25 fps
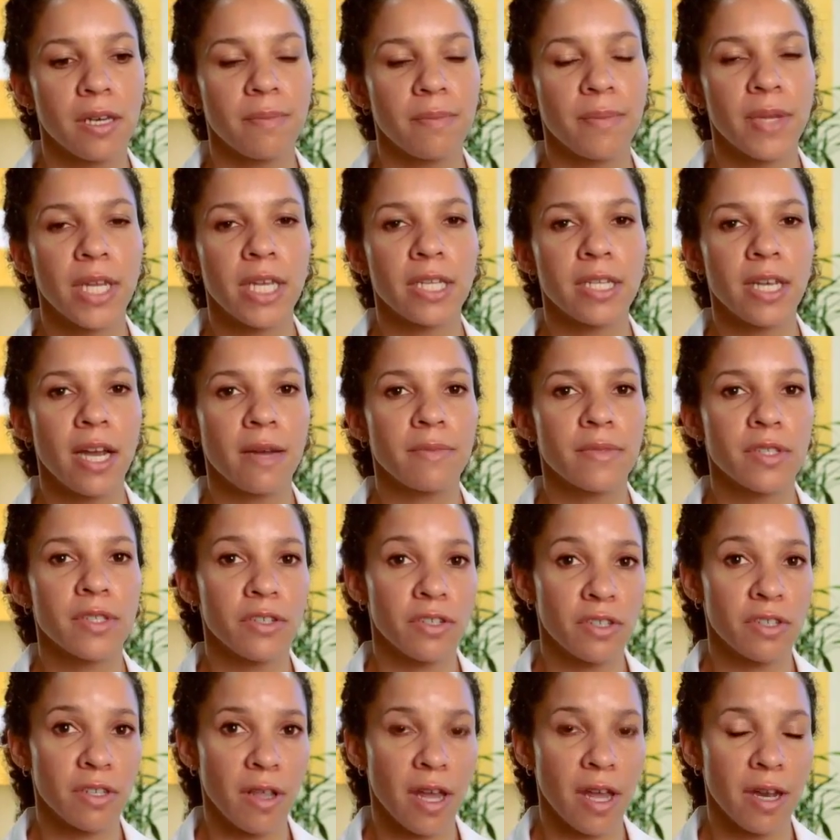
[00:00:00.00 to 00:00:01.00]
many times
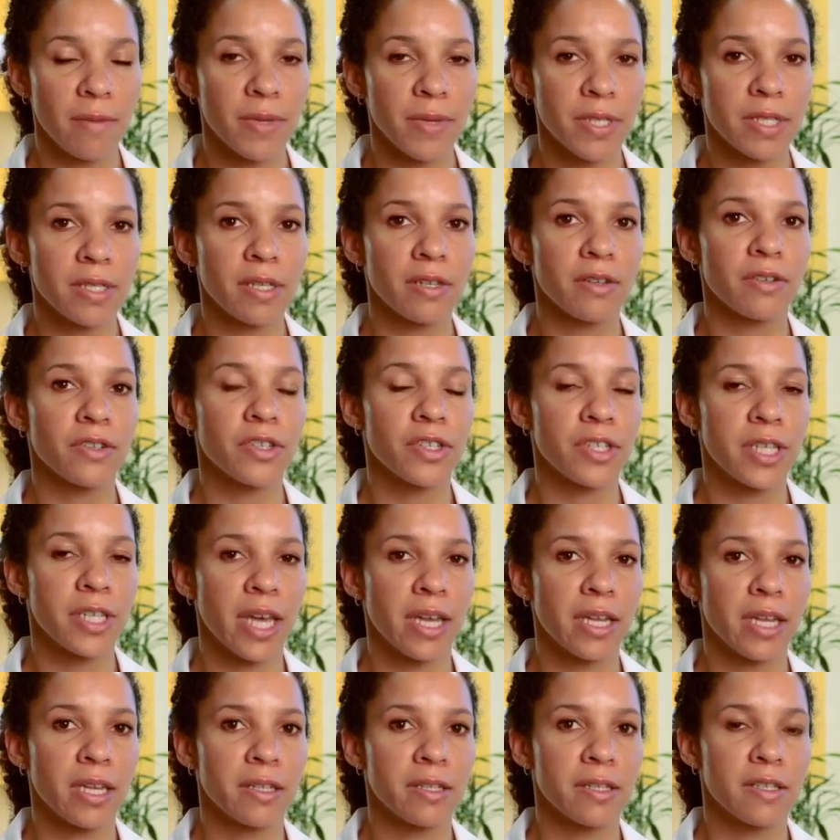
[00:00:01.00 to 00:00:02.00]
there's a lot of
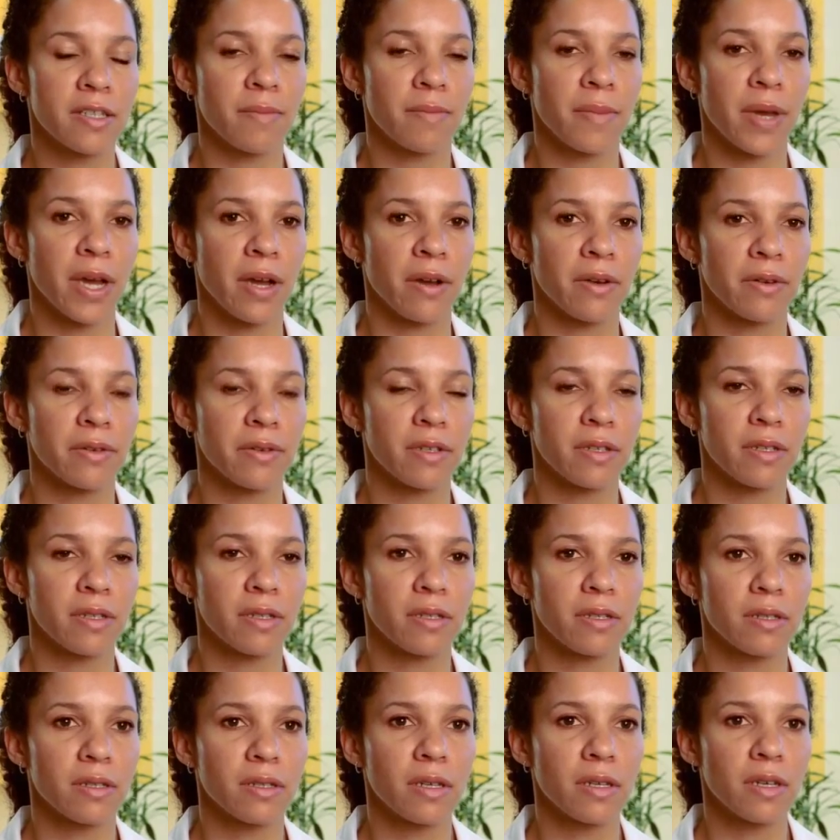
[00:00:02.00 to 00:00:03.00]
misunderstandings
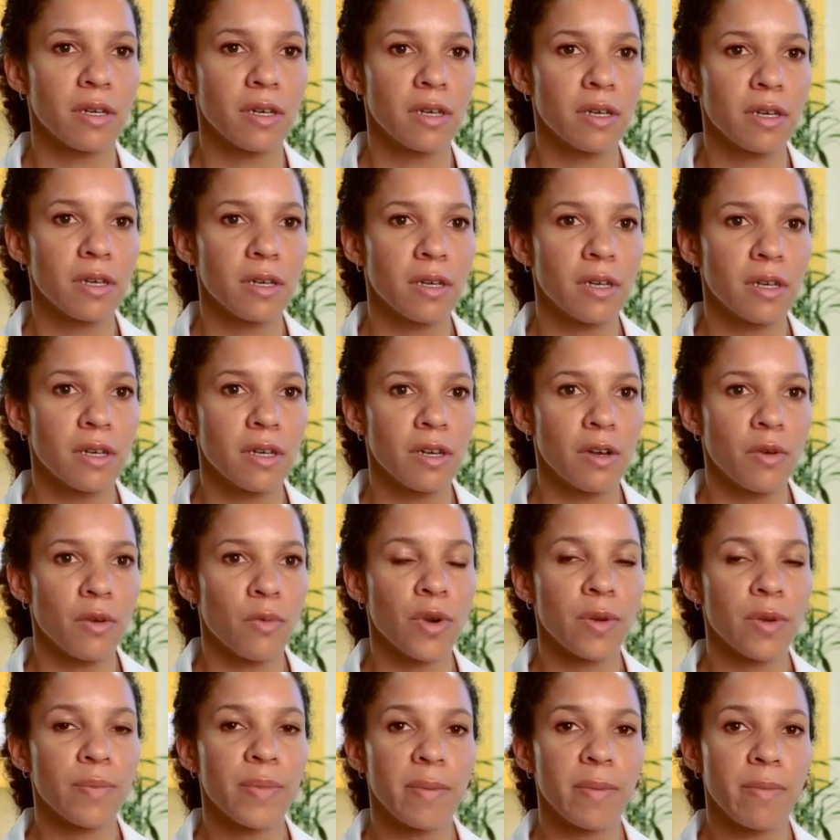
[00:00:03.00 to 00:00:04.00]
about
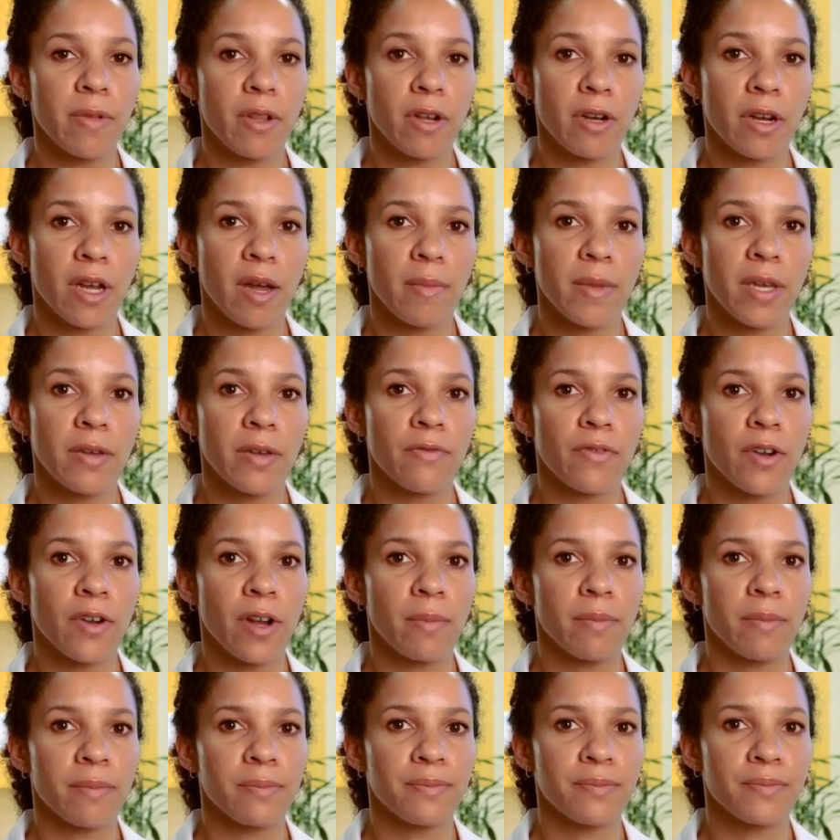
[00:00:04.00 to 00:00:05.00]
where people are coming
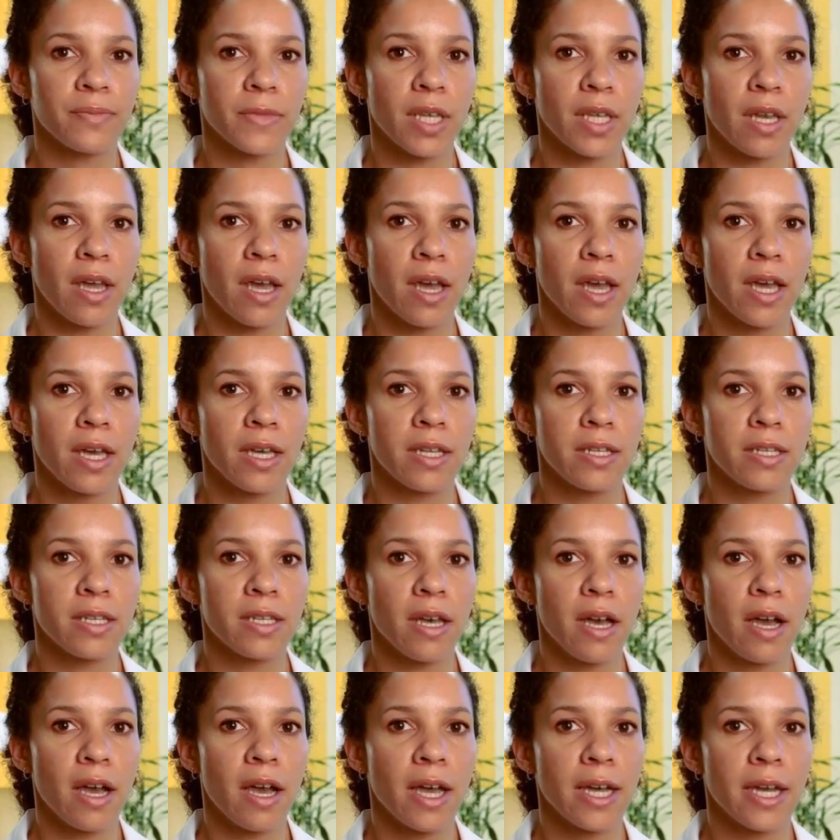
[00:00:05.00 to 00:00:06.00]
from,
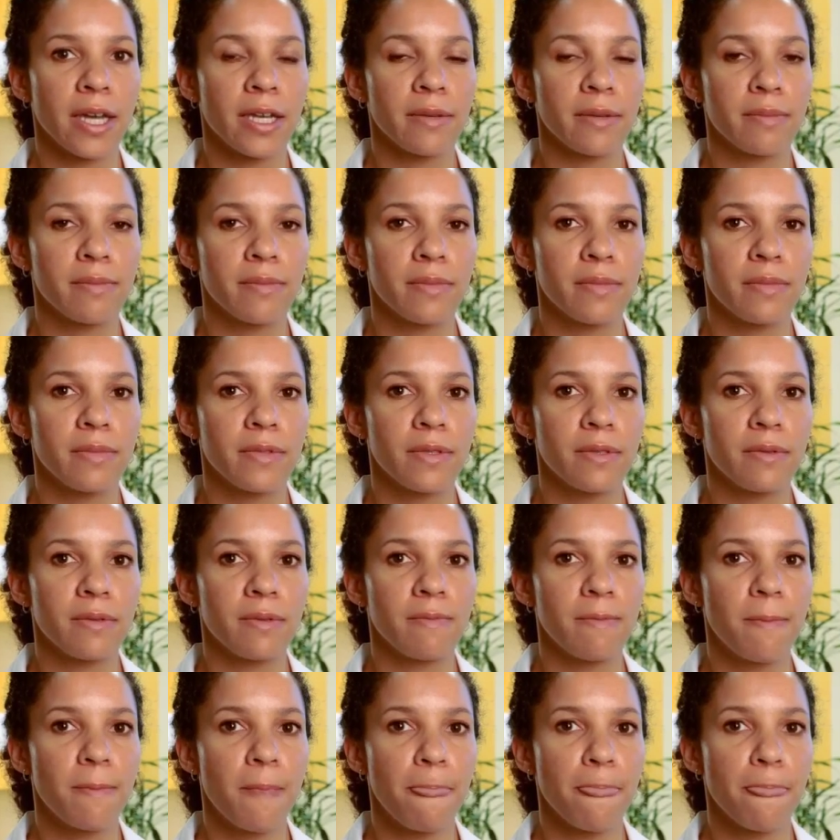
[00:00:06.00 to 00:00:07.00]
and I
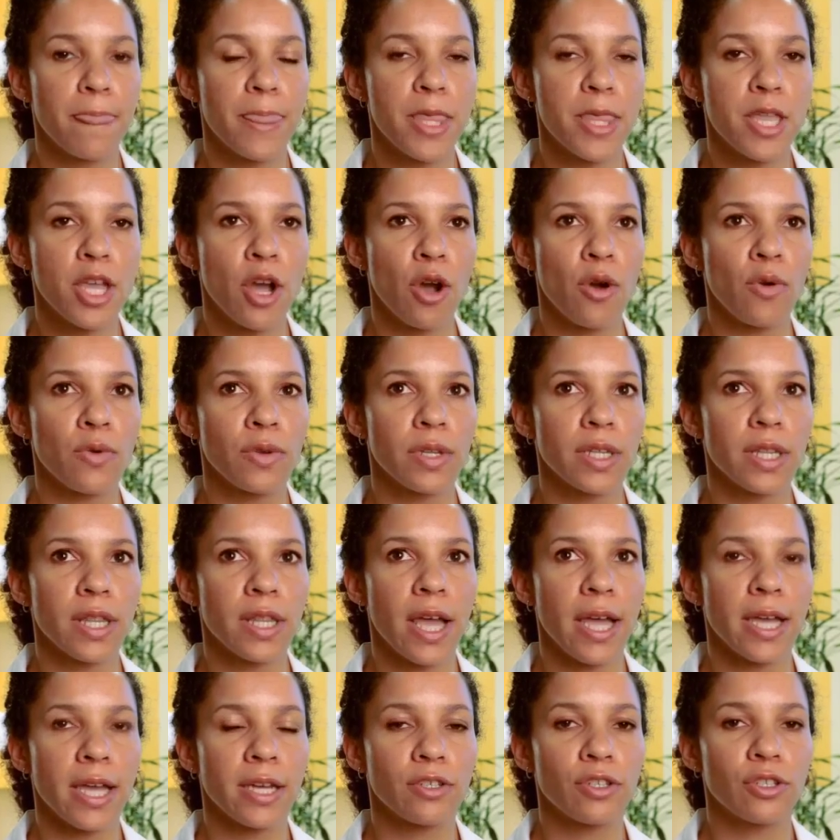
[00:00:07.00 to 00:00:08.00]
don't
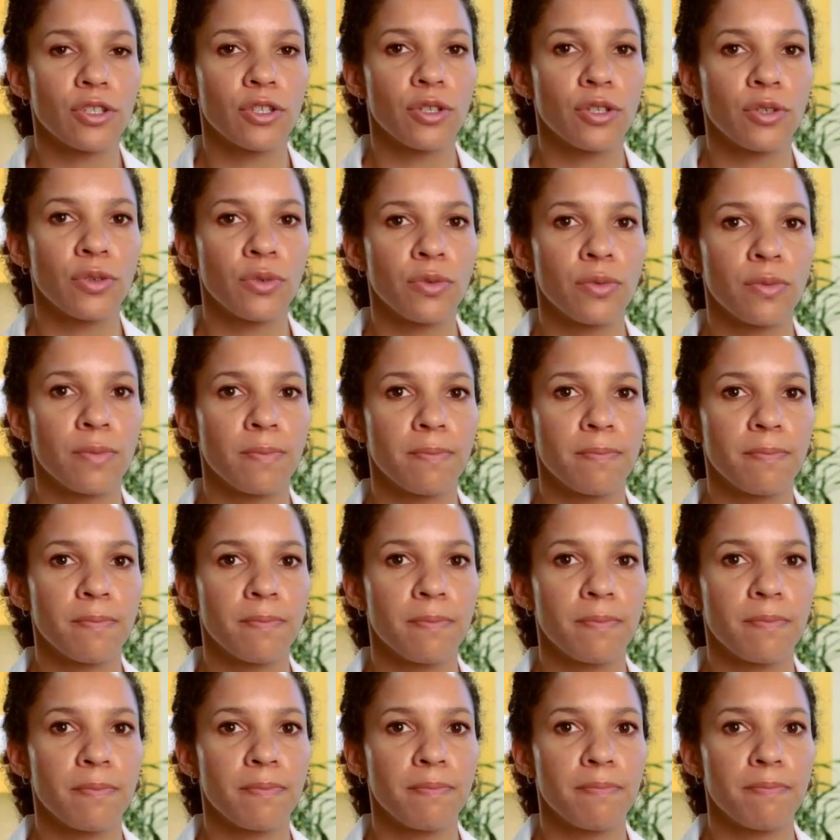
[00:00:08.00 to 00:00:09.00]
like to
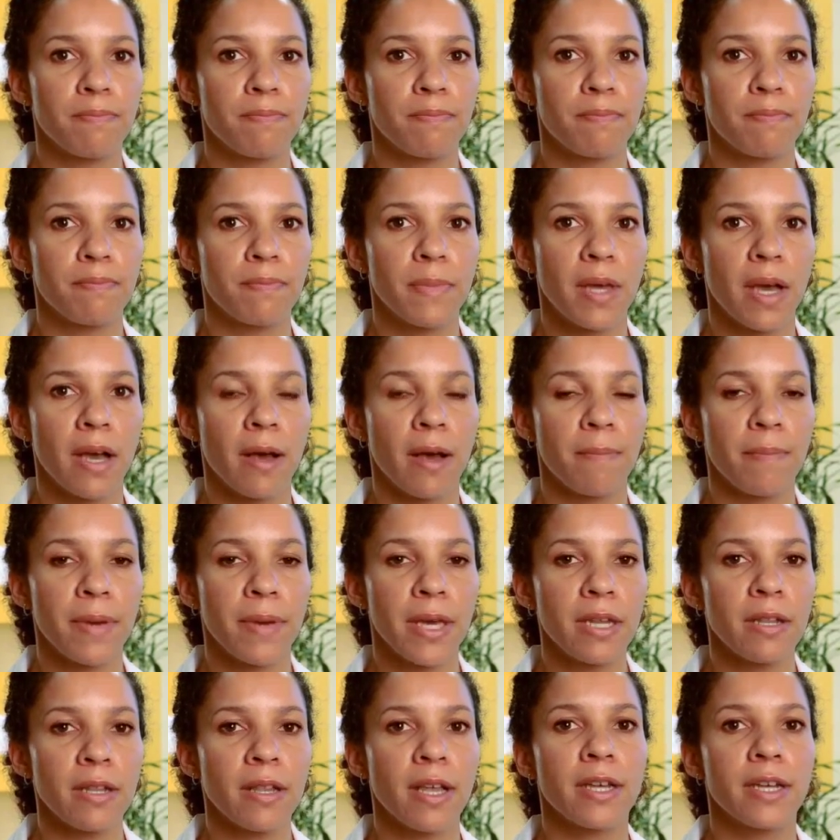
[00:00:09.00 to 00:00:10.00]

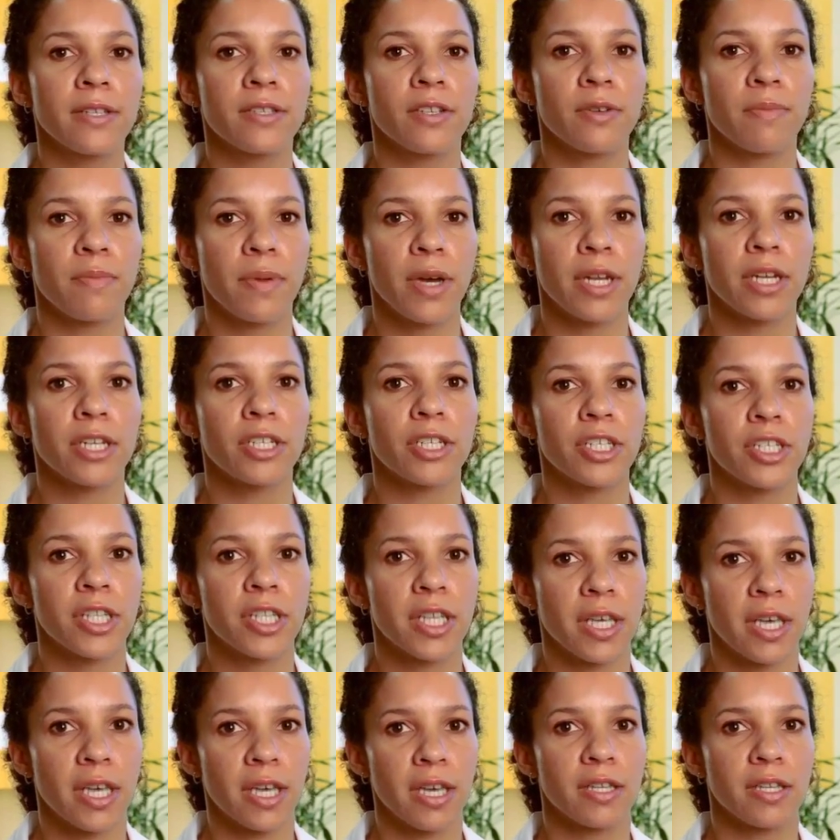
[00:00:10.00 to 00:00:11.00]
penalize or punish
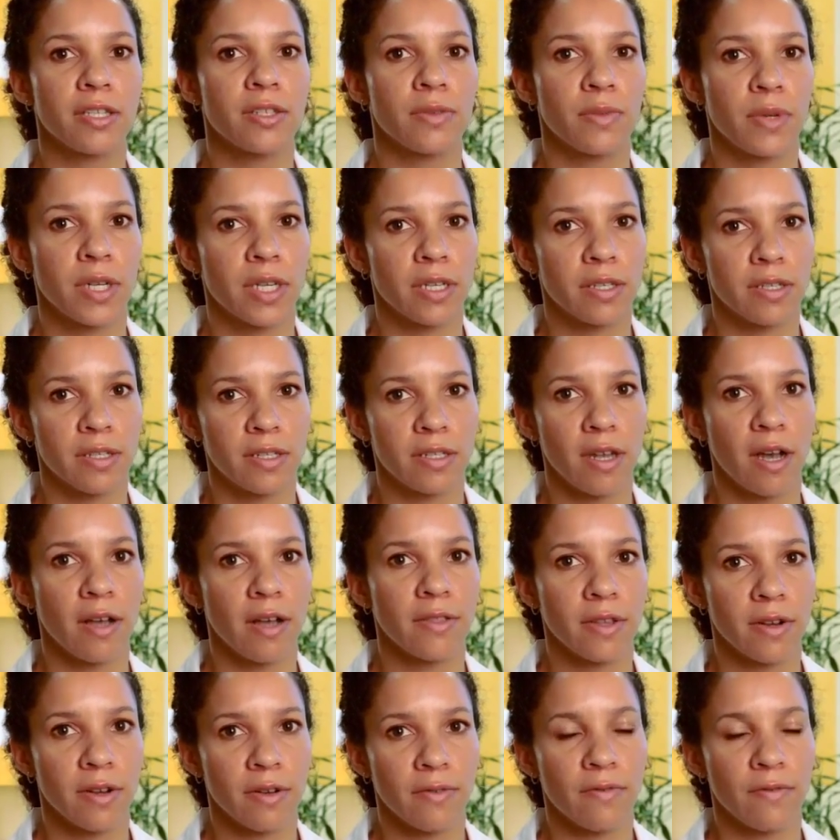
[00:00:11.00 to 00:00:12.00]
the kids when it's
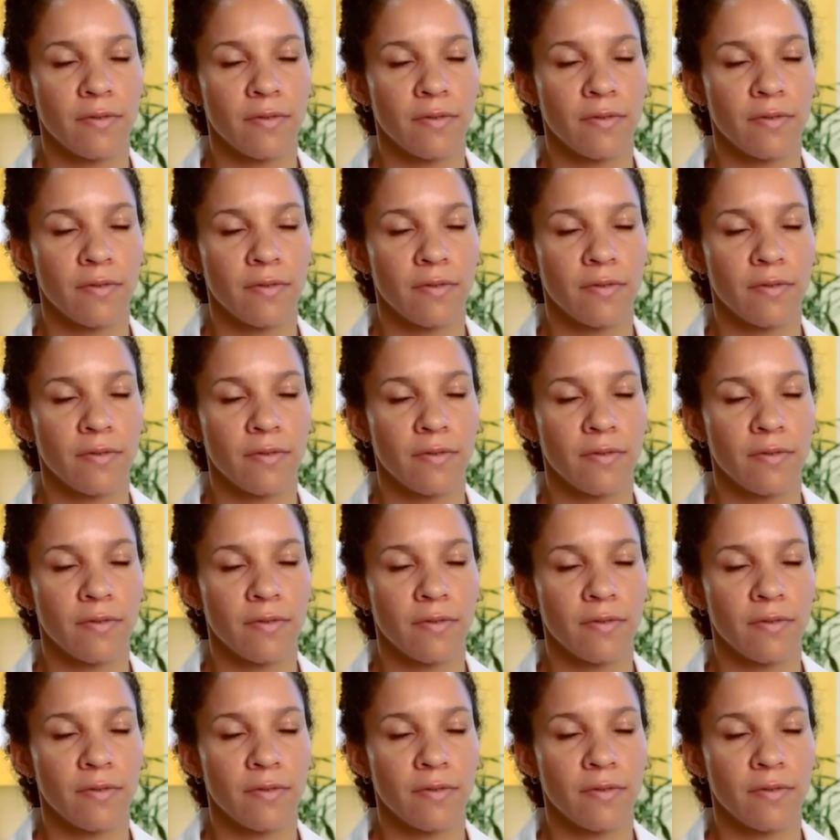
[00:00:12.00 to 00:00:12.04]
not their